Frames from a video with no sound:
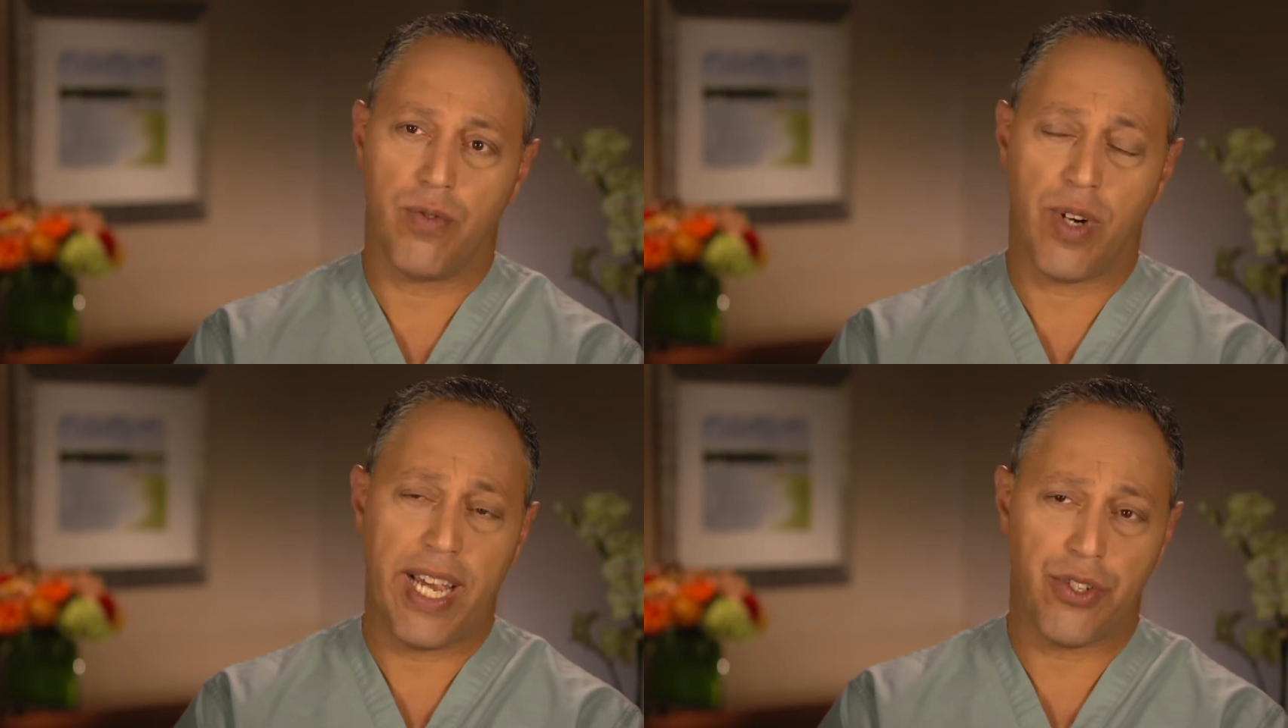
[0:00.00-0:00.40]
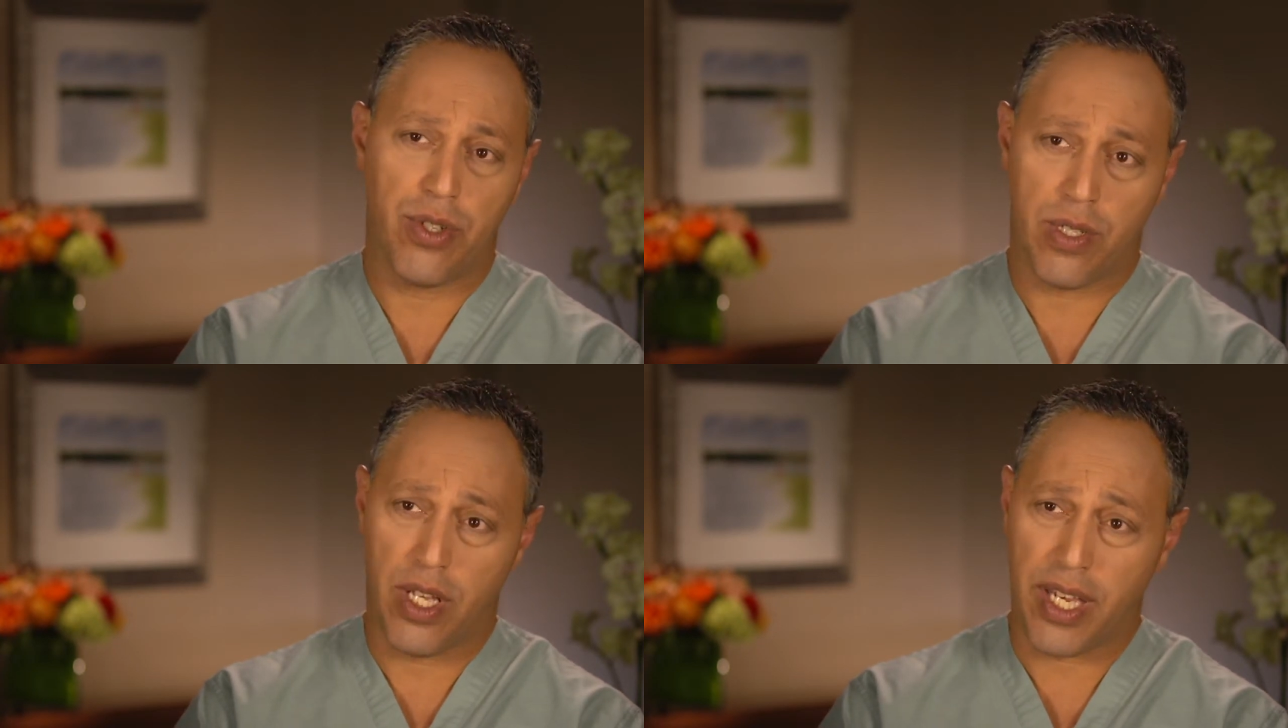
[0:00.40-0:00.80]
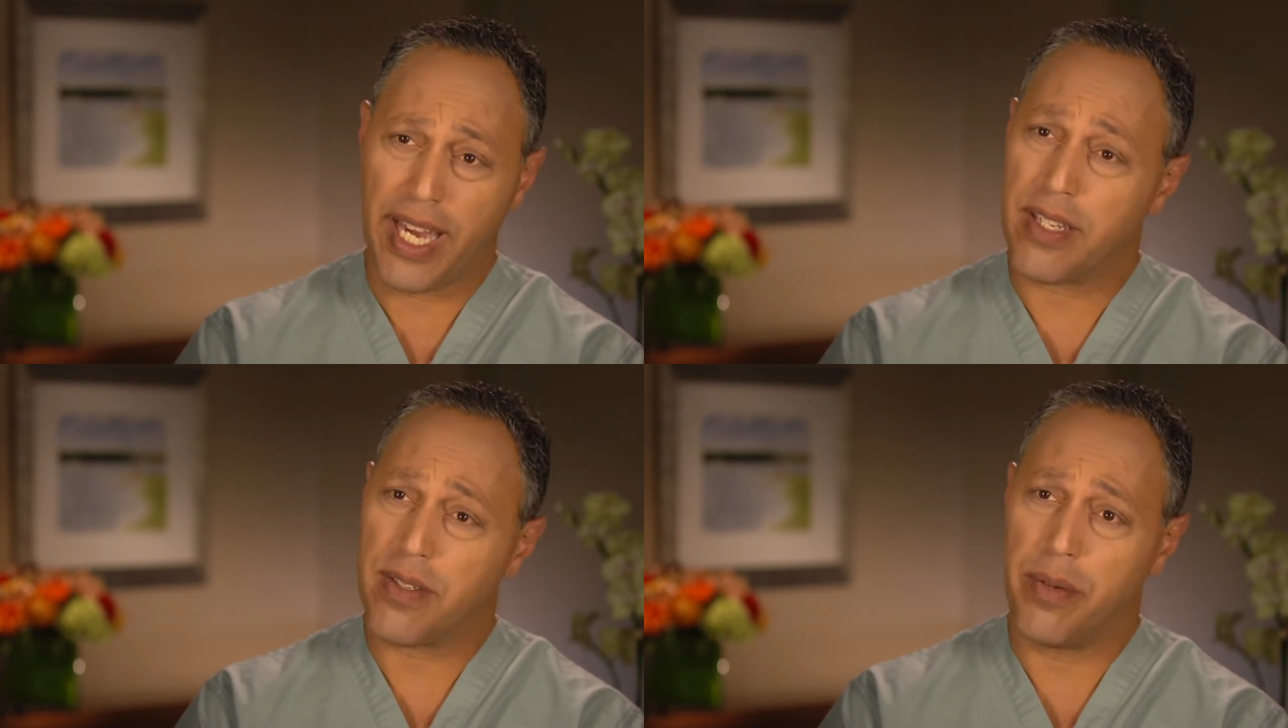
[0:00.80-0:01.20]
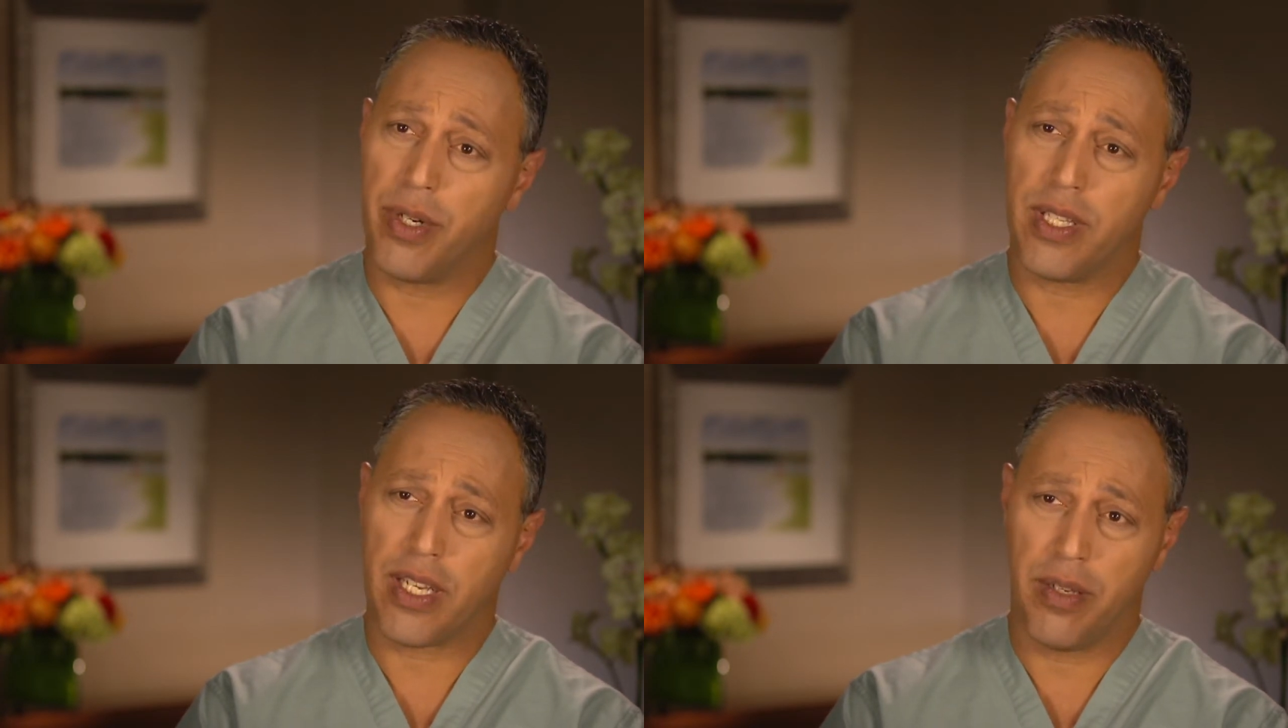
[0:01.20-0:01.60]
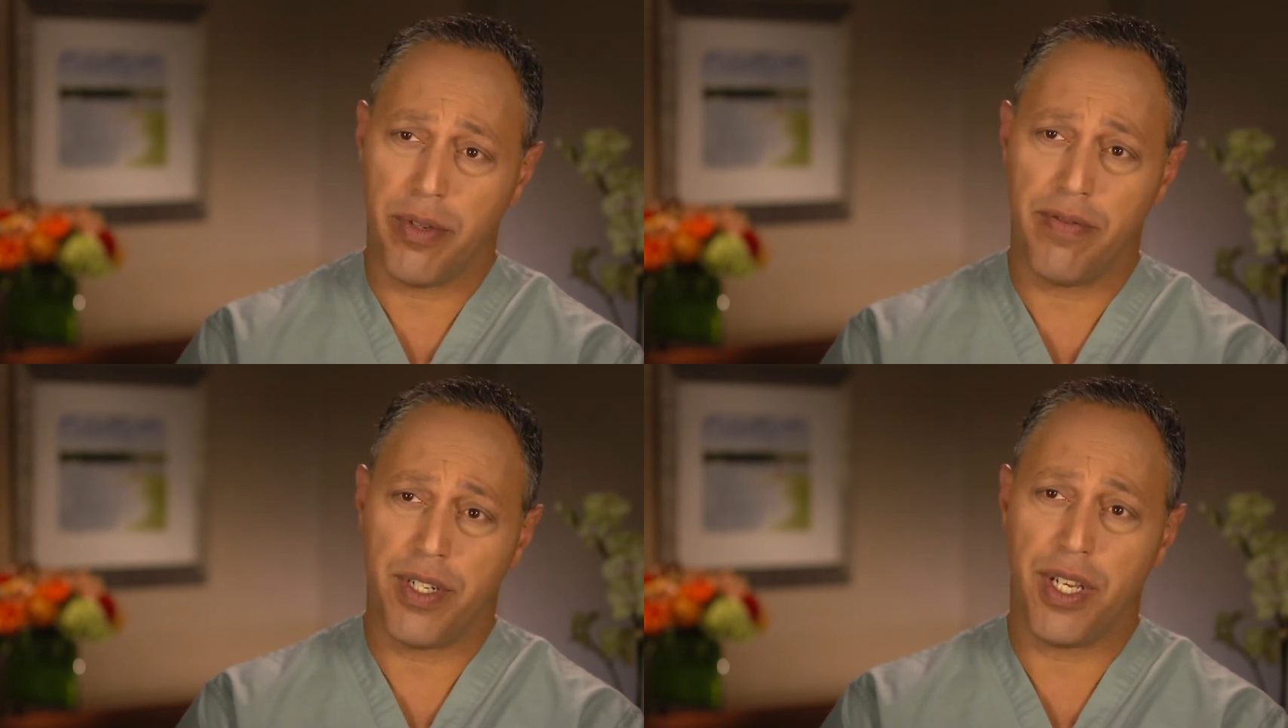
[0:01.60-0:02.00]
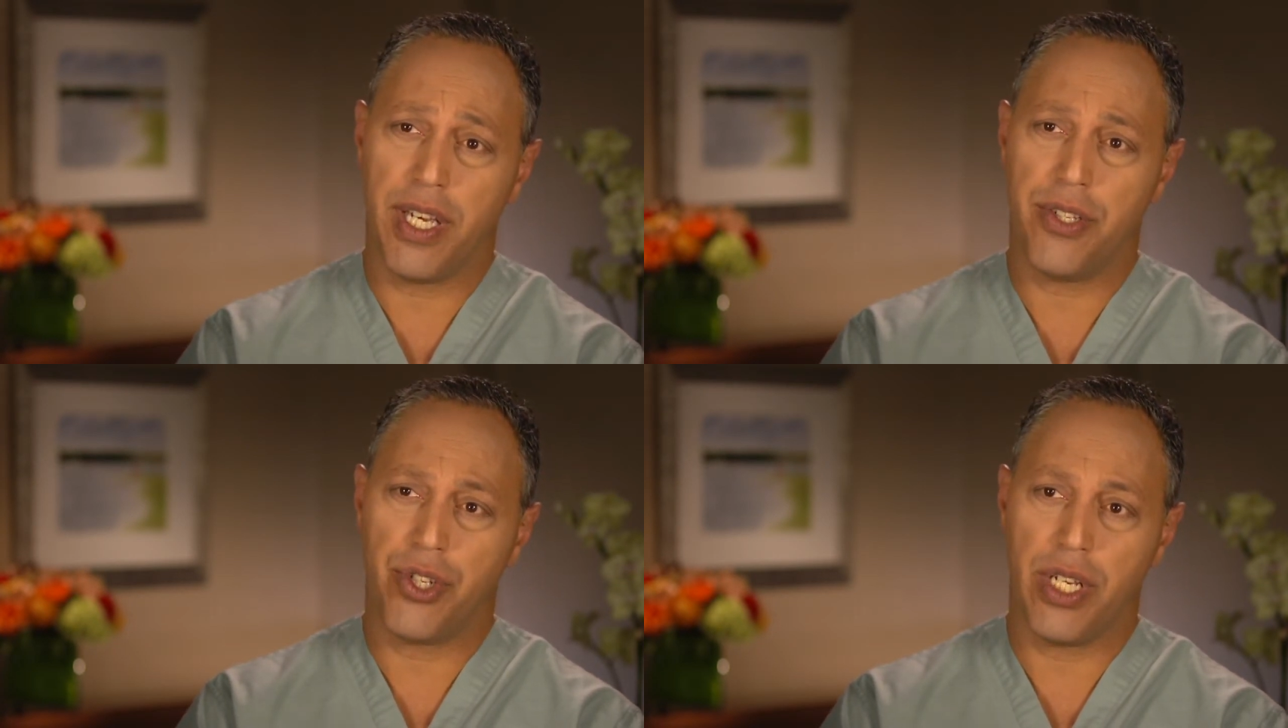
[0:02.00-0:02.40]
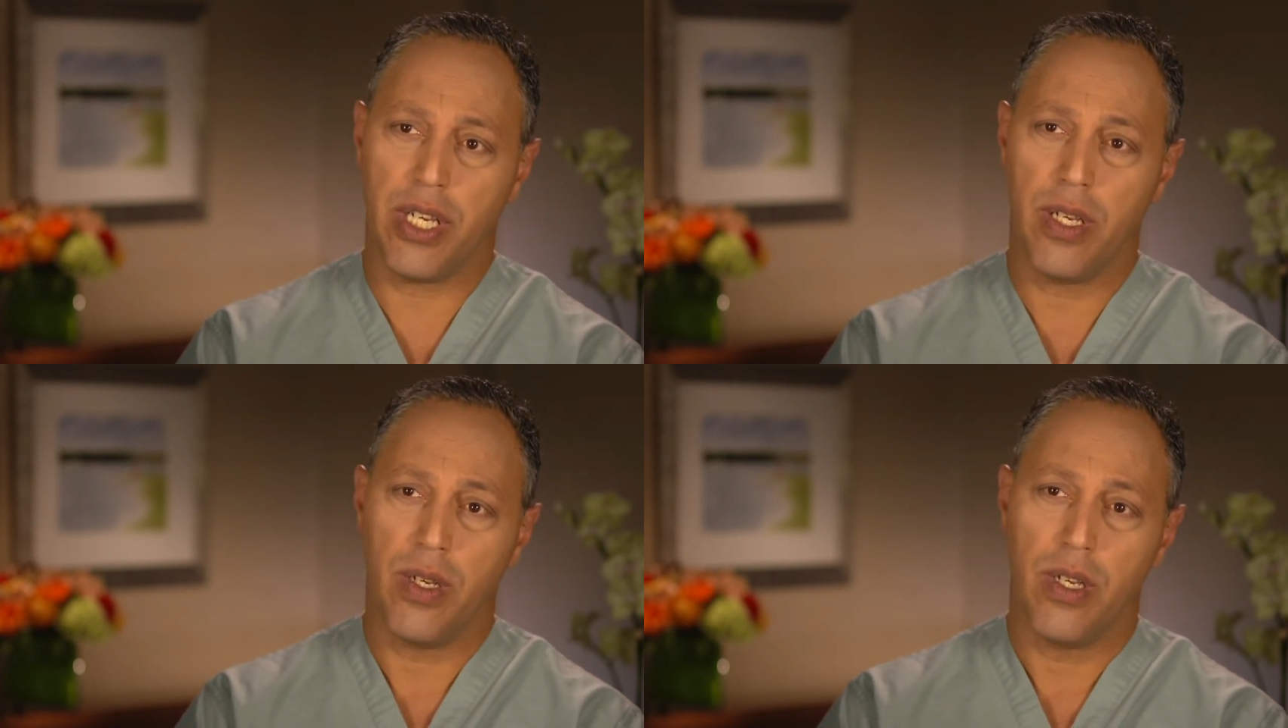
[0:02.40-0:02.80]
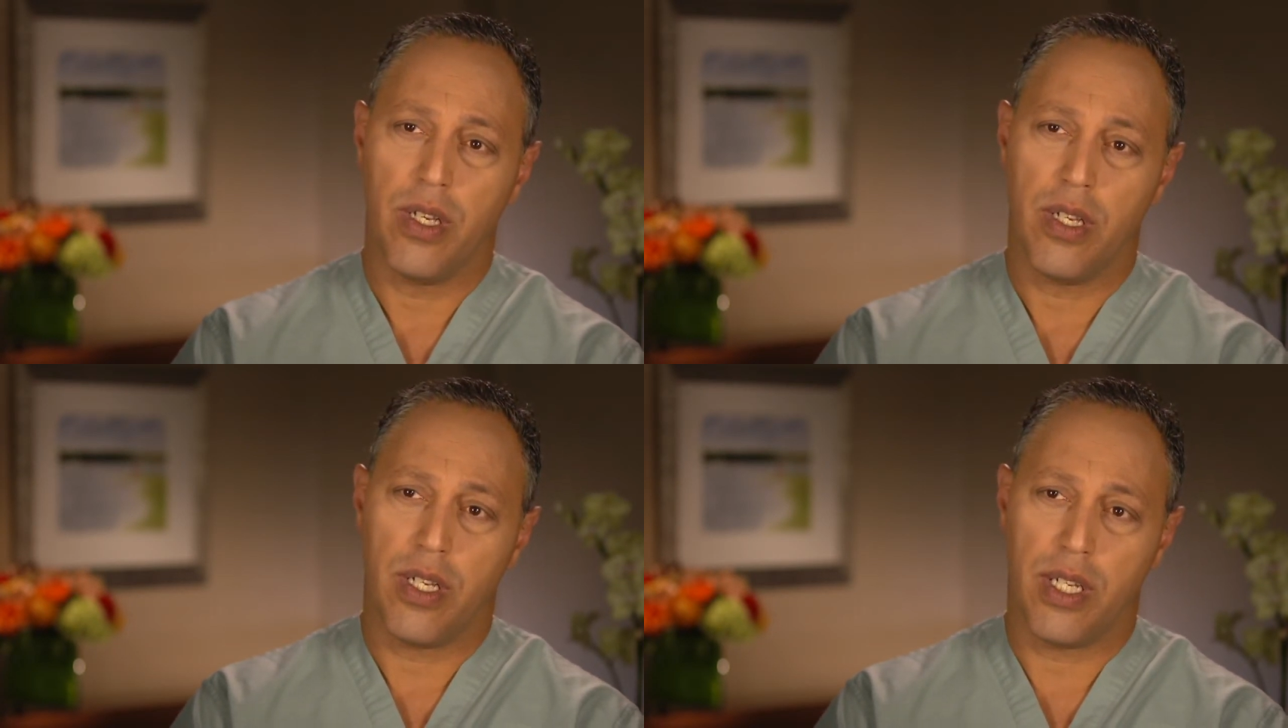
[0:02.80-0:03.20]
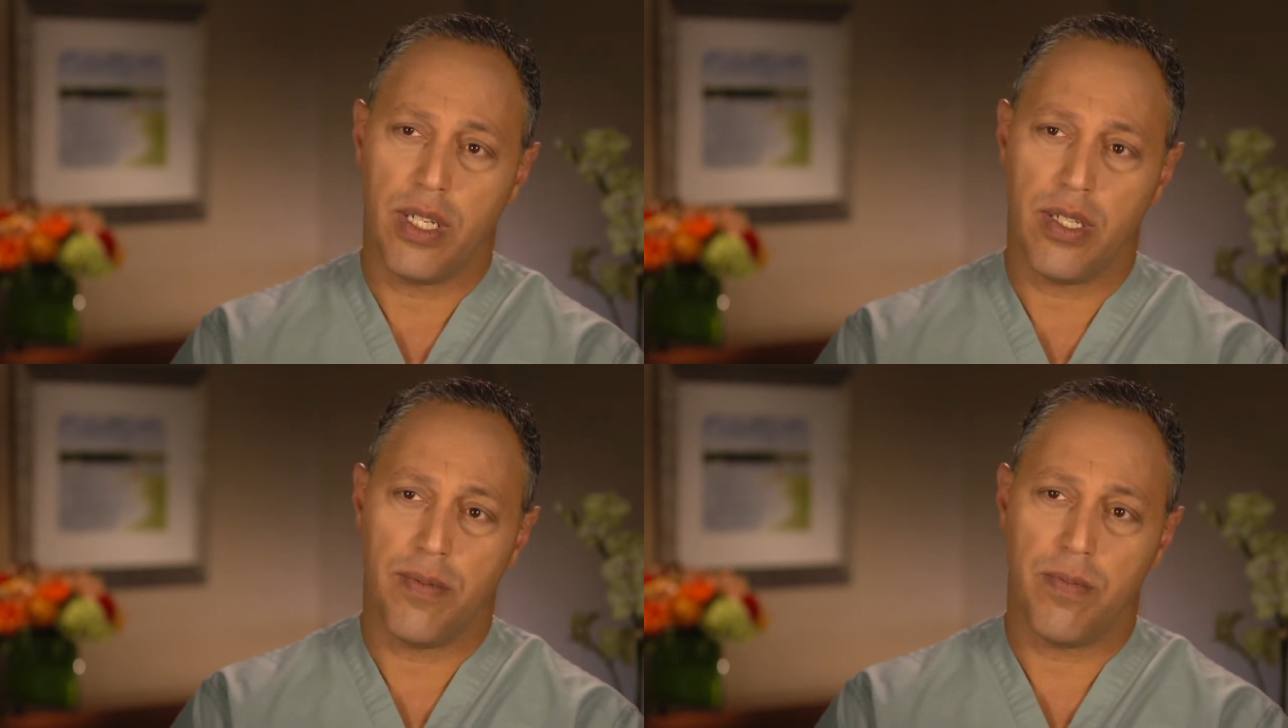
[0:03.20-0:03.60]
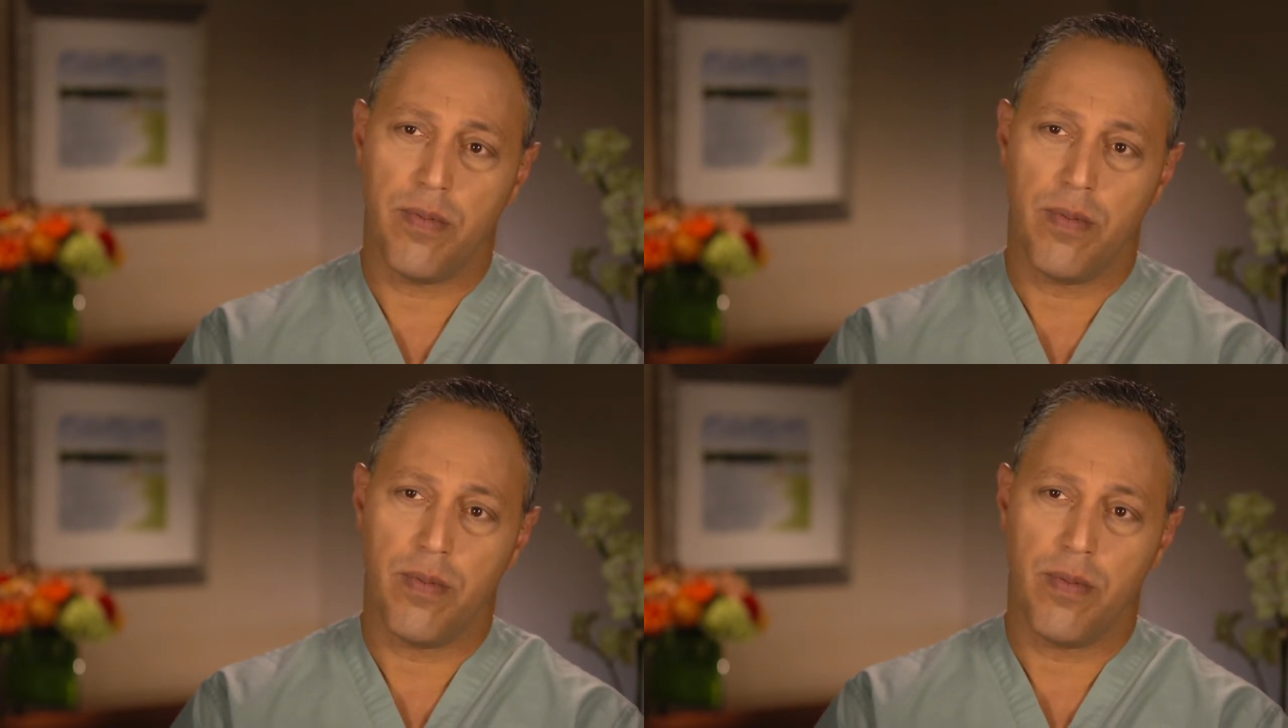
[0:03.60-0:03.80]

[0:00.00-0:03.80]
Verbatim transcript: rashes like eczema that can be very itchy, um,